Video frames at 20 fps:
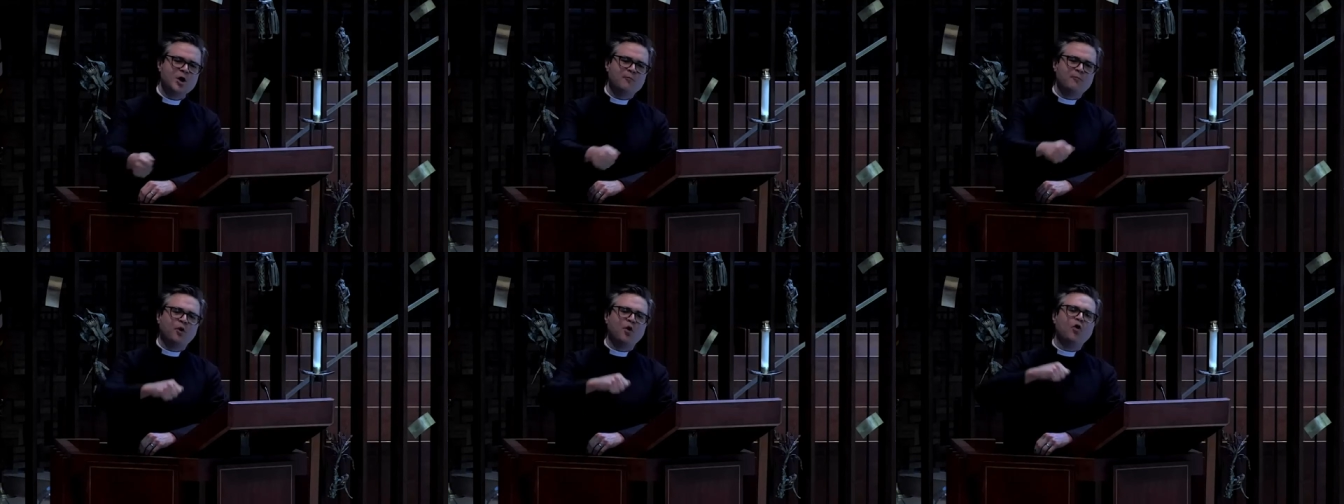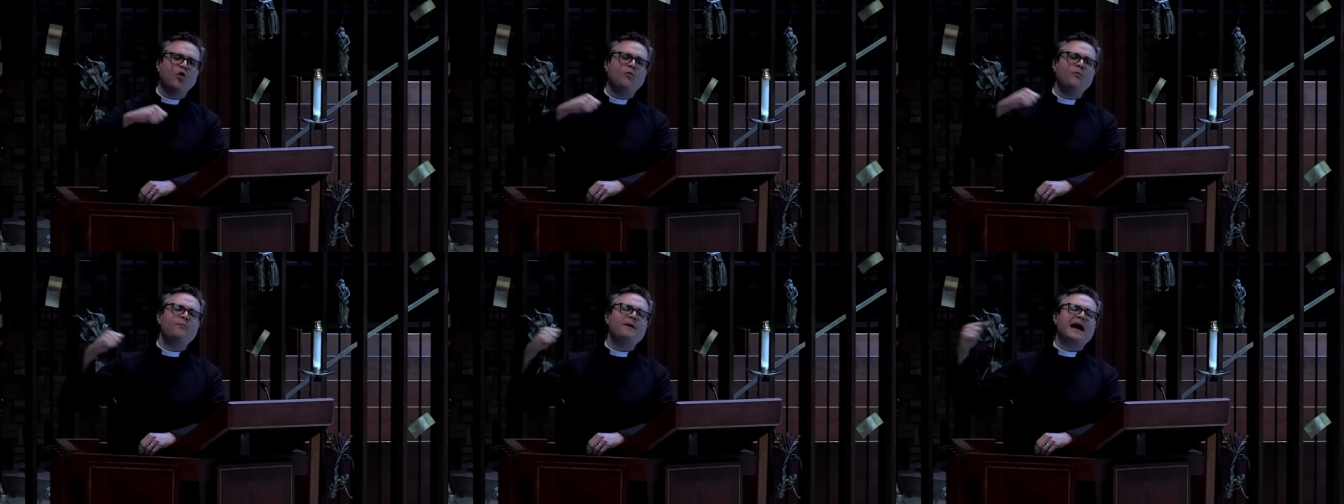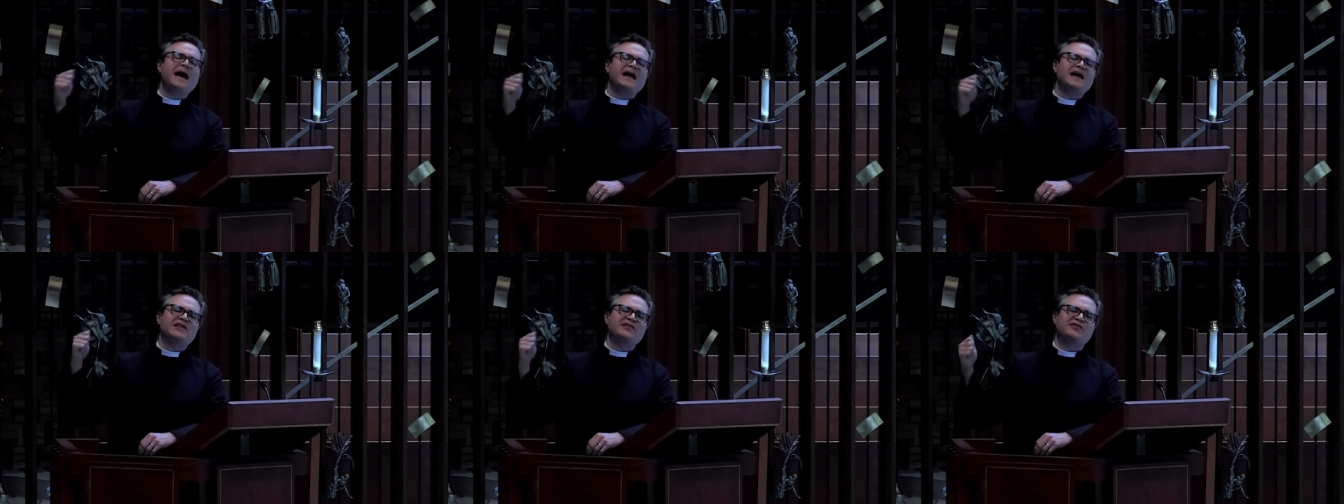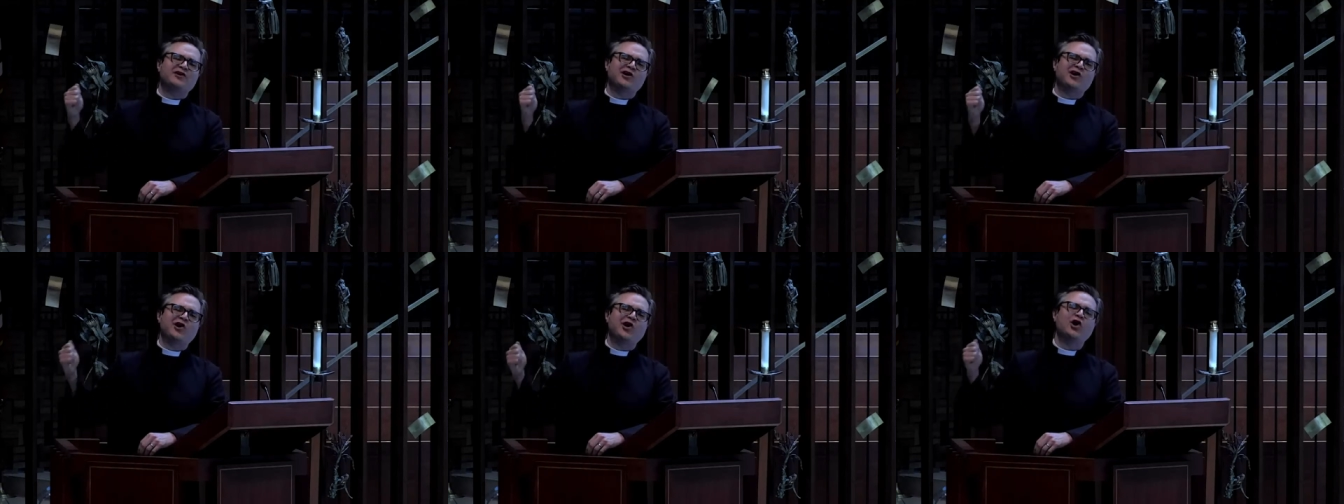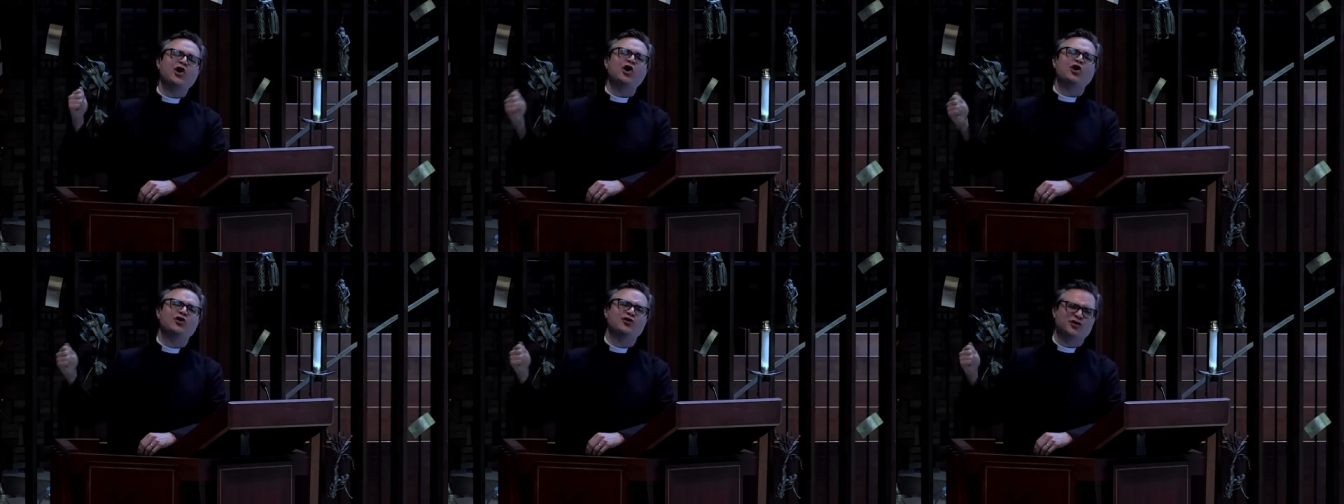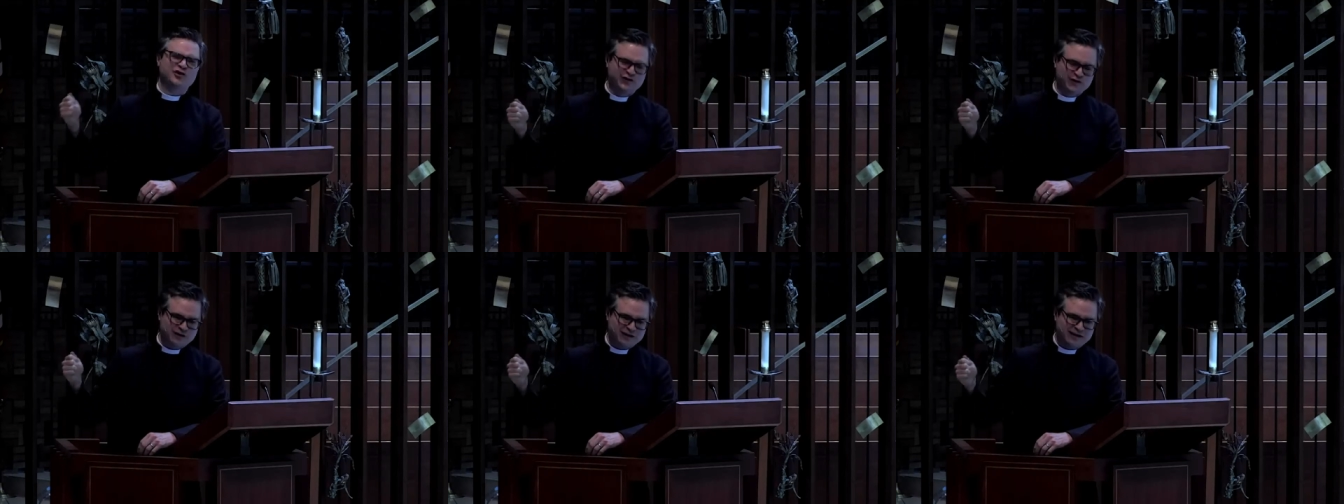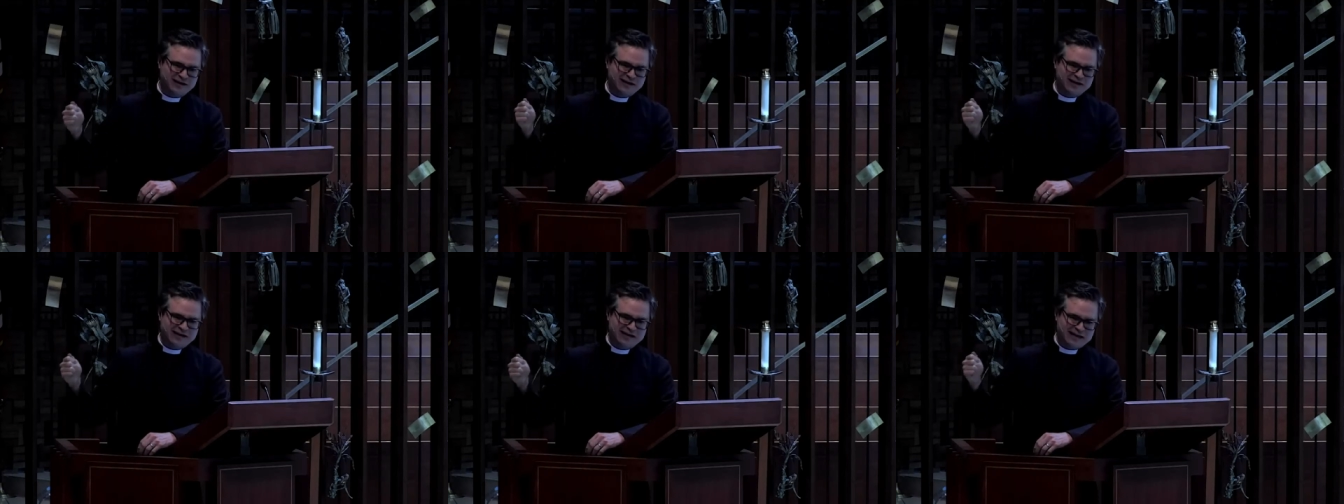pull back the curtain,
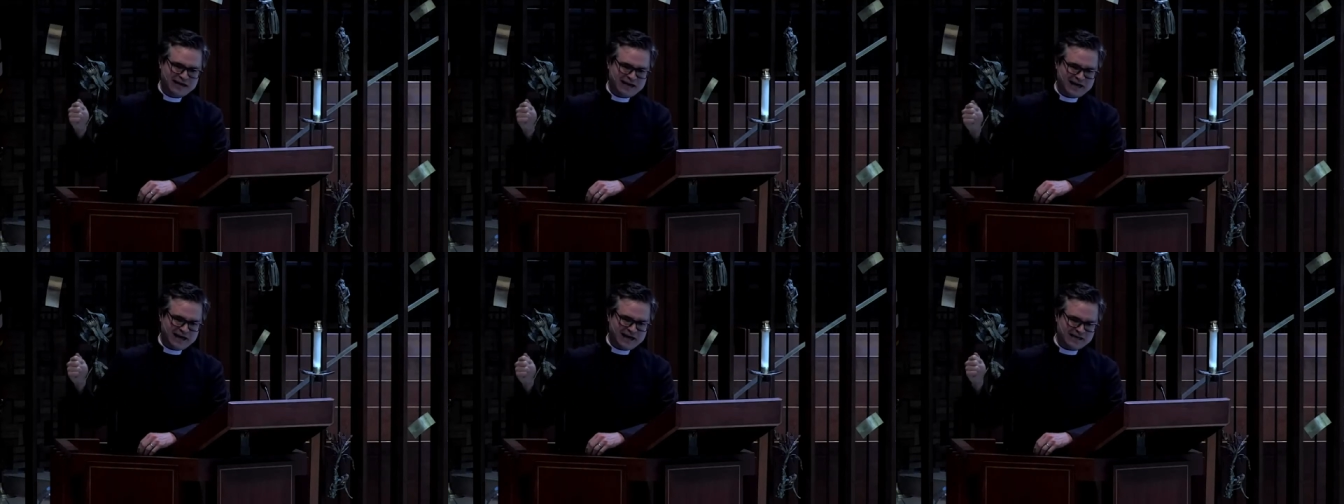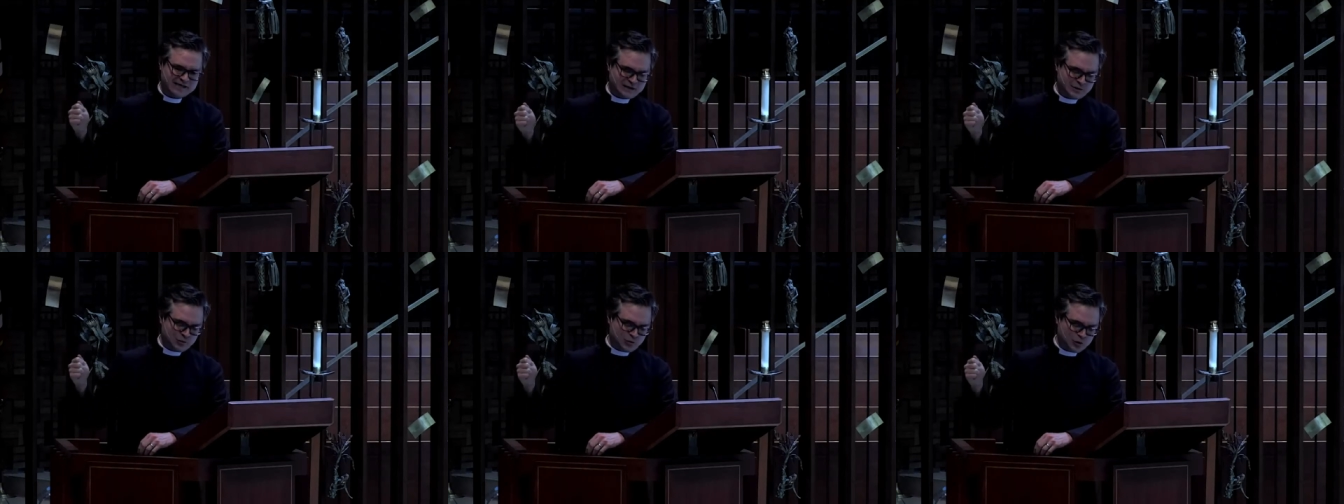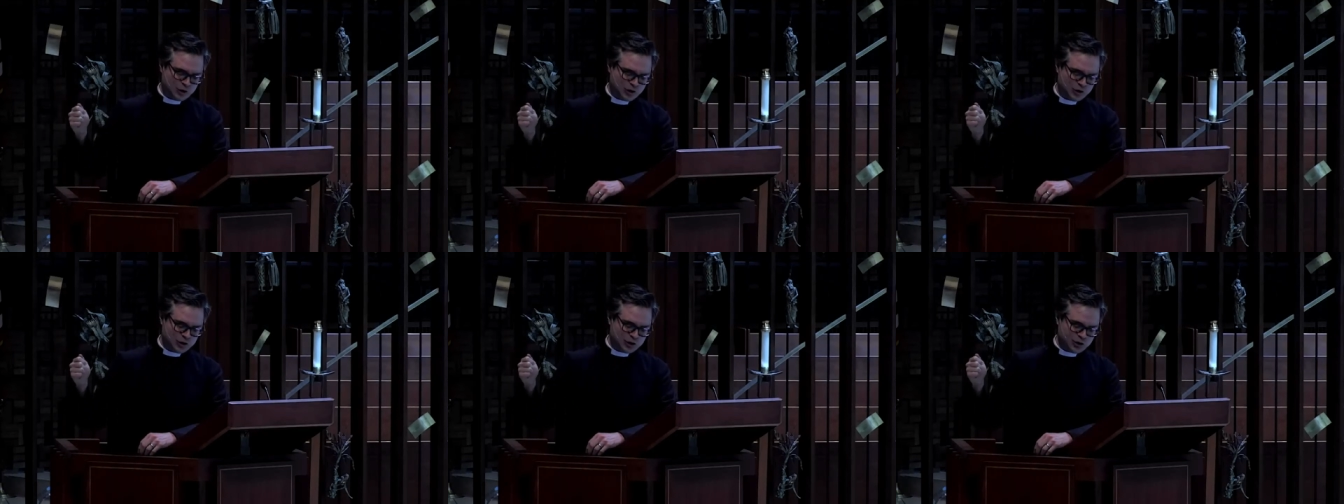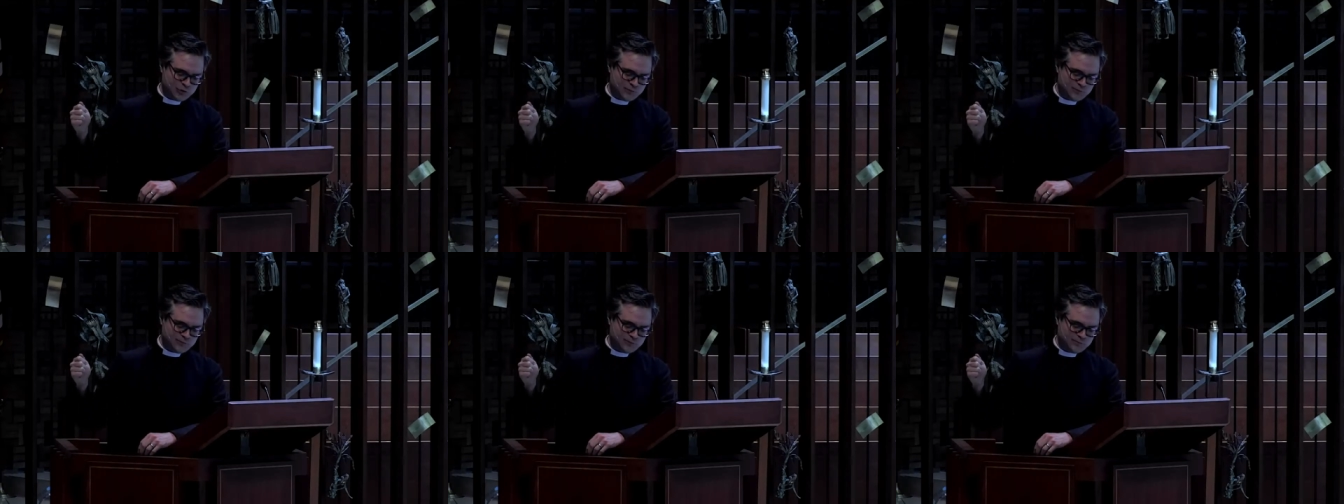as it were,